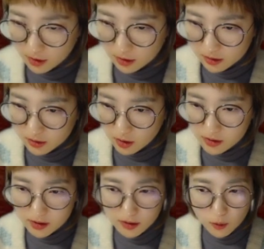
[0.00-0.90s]

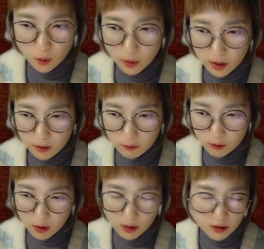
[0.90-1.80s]
started going
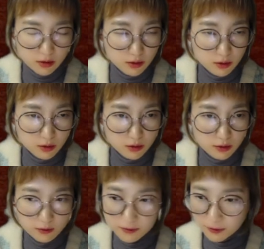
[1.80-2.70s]
wrong
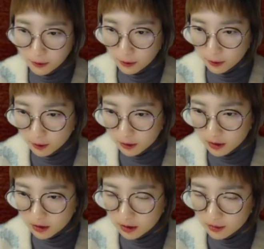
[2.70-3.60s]
for
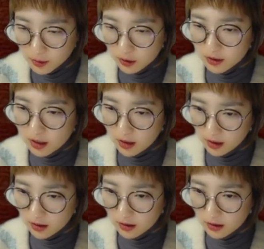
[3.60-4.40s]
Byun Sangil.